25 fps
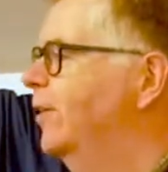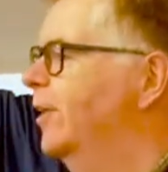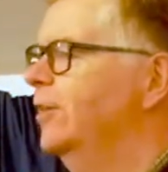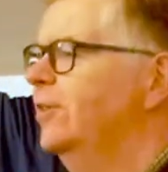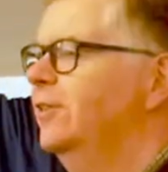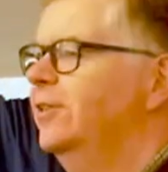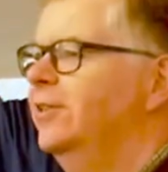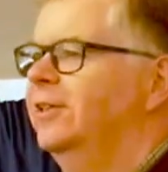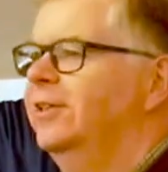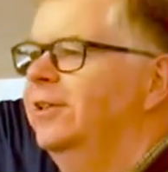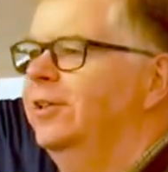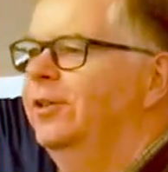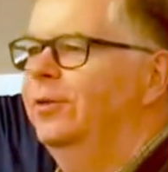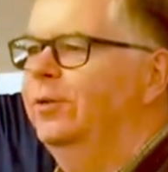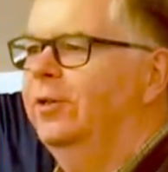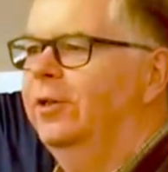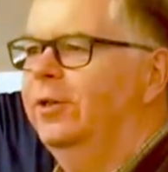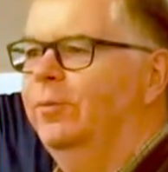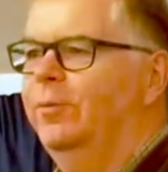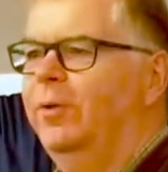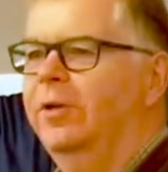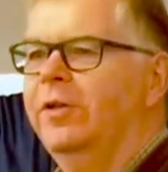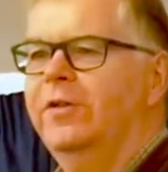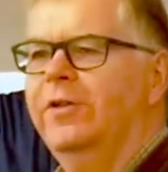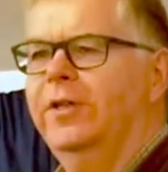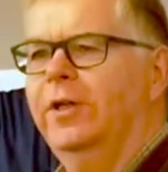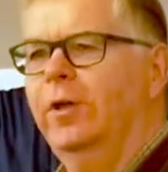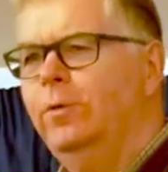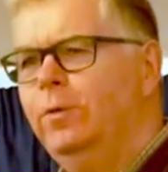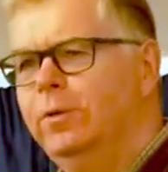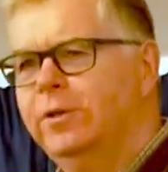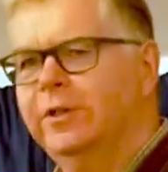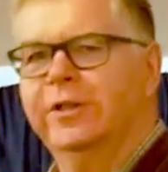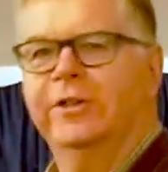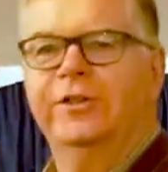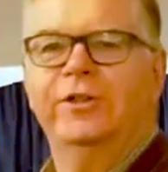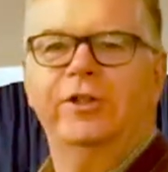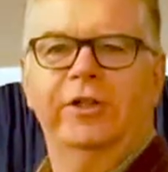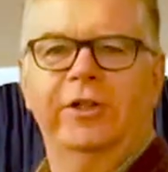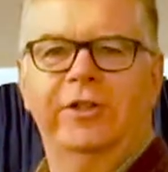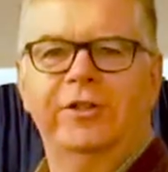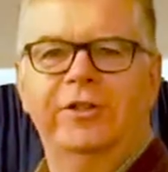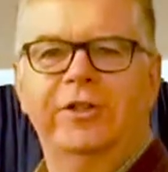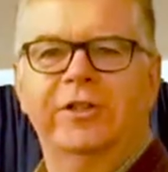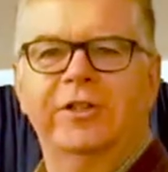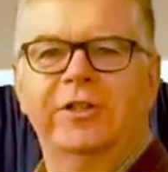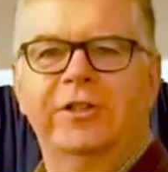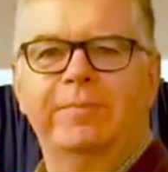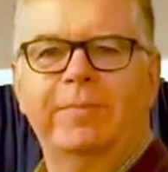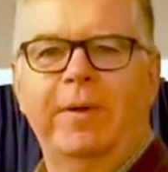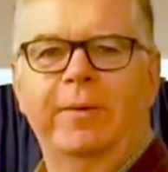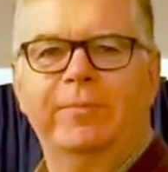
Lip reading: fact, you are one of the older churches,